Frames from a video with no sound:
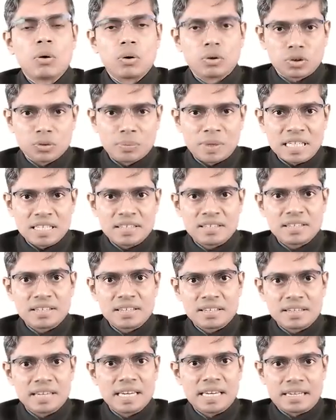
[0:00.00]

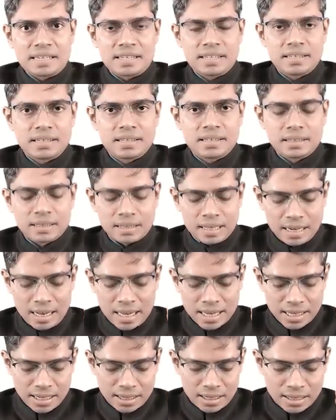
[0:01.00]
automaticity rate, then
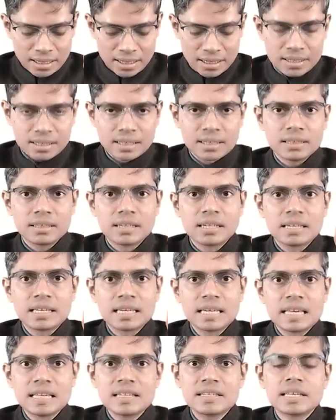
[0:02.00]
I can understand that
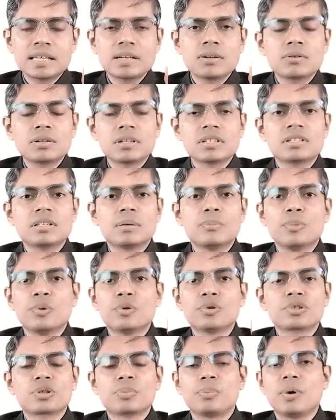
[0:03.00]
AC node is the
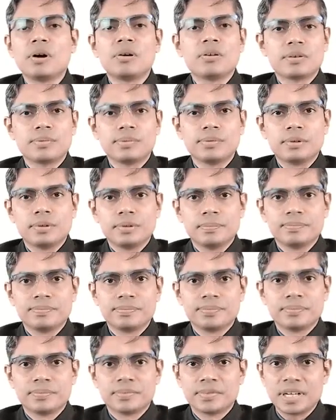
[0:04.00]
most powerful,
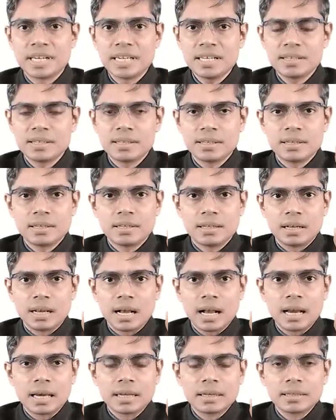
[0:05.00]
right?
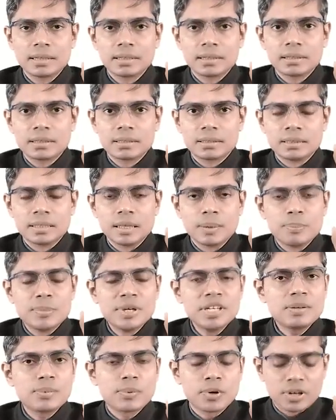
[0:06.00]
And the
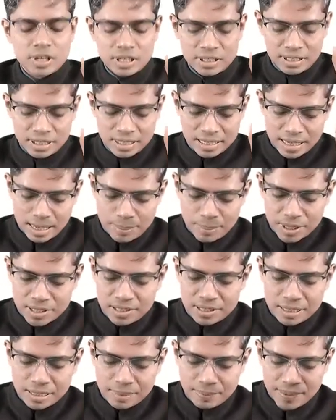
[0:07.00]
beat production
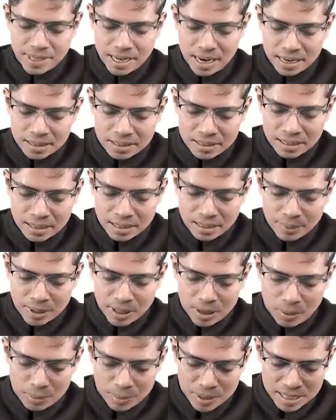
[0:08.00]
capacity at the
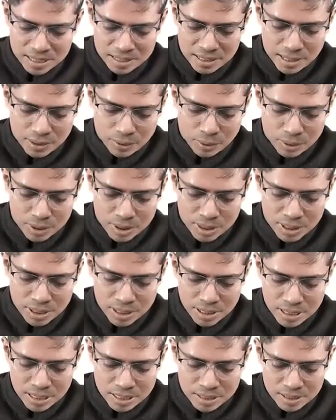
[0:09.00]
level of AC node
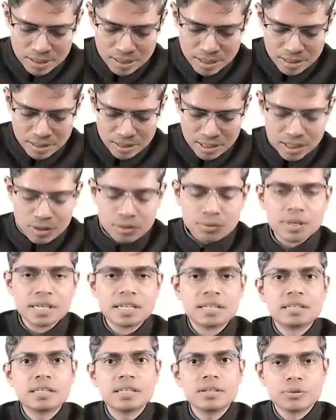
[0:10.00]
is 60 to
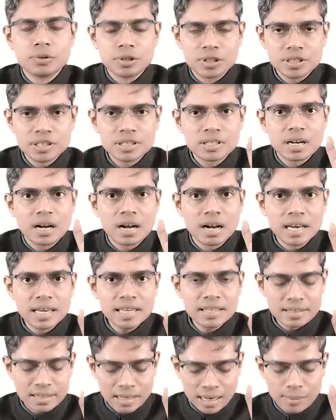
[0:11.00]
80, which is
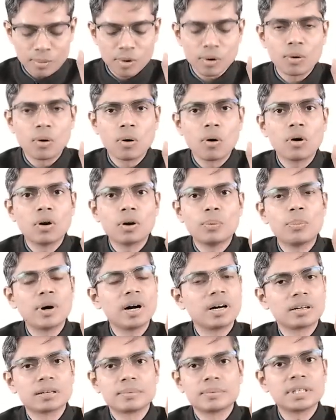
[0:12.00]
highest among all
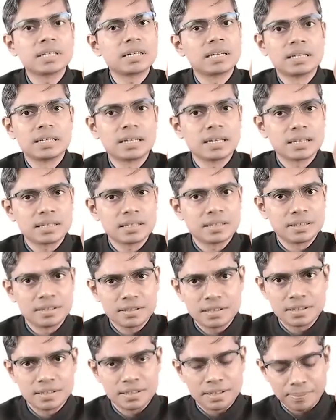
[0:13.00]
part of the conducting
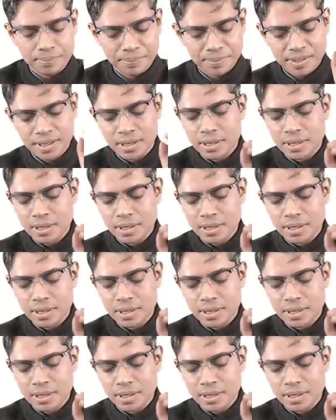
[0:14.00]
system.